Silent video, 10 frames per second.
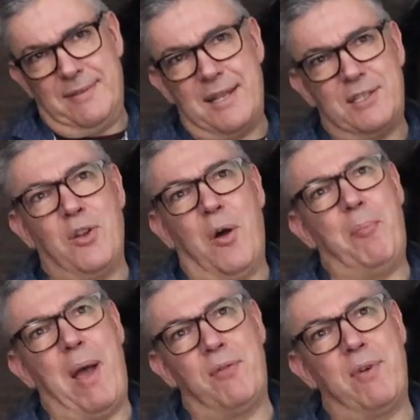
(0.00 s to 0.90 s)
That's not a
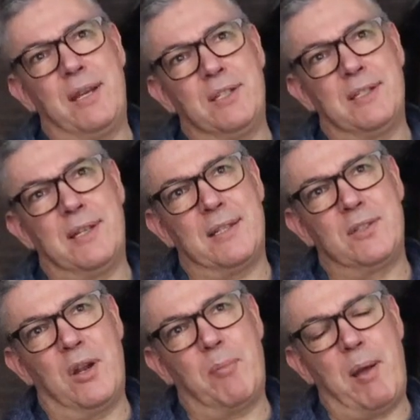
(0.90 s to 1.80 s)
bad range, is it? That's
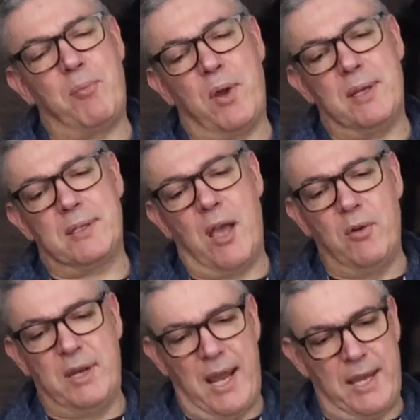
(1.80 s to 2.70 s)
not a bad price.
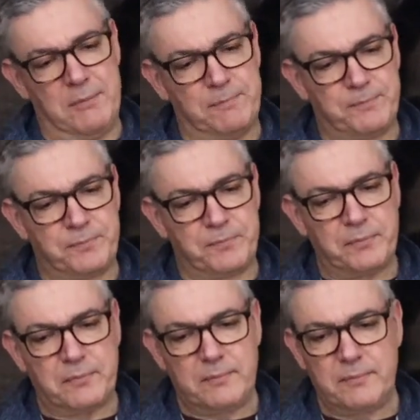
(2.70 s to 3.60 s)
Okay.
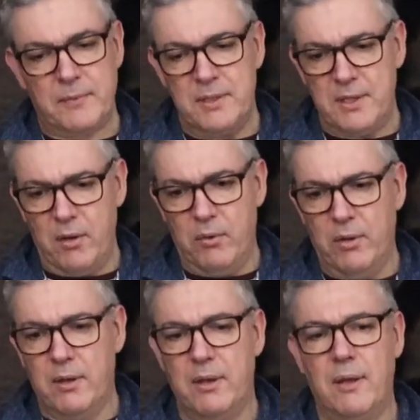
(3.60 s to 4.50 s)
So,
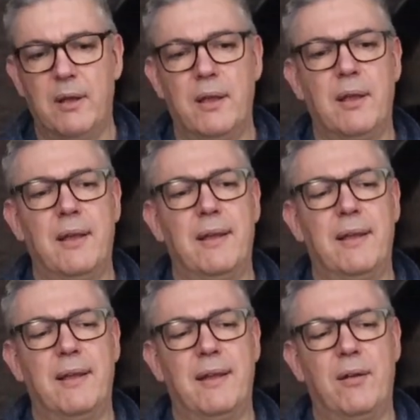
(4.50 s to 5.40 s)

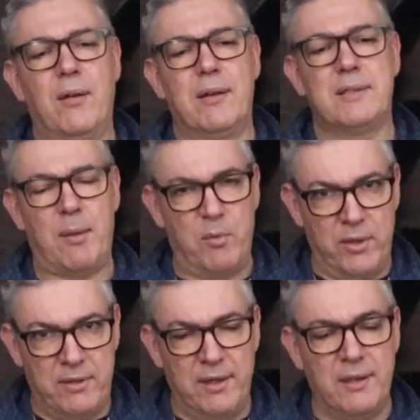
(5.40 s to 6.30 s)
tell me what
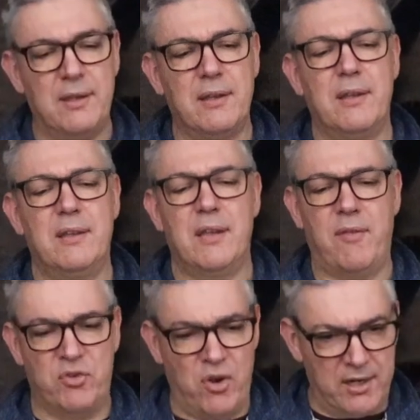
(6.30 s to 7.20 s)
you think.
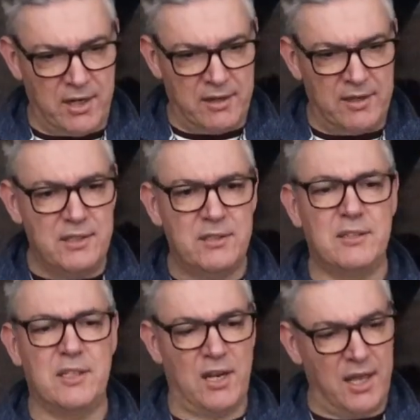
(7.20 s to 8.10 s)
Have you tried any of these?
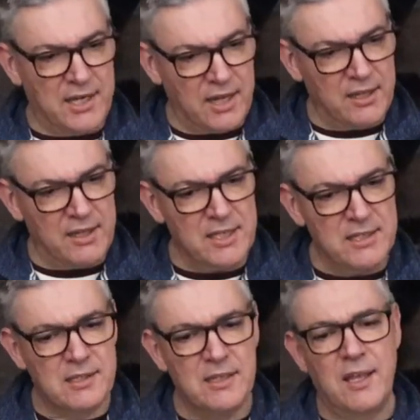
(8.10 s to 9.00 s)
Did you like any of
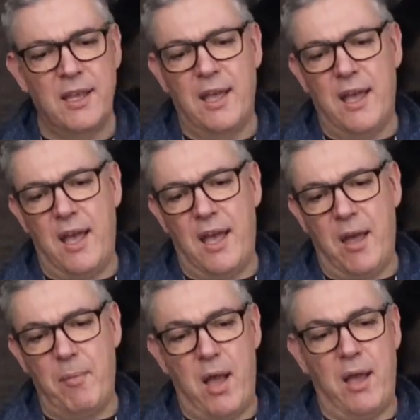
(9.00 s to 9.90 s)
these?
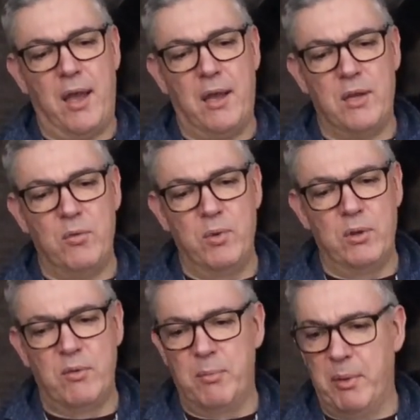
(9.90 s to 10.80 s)
I
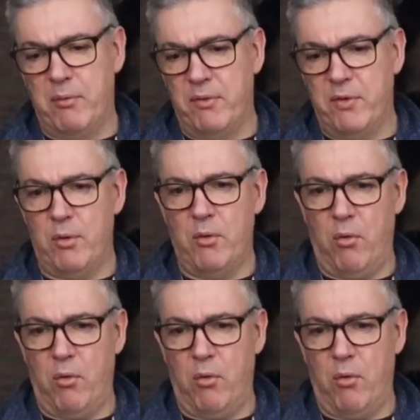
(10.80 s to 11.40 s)
will be reviewing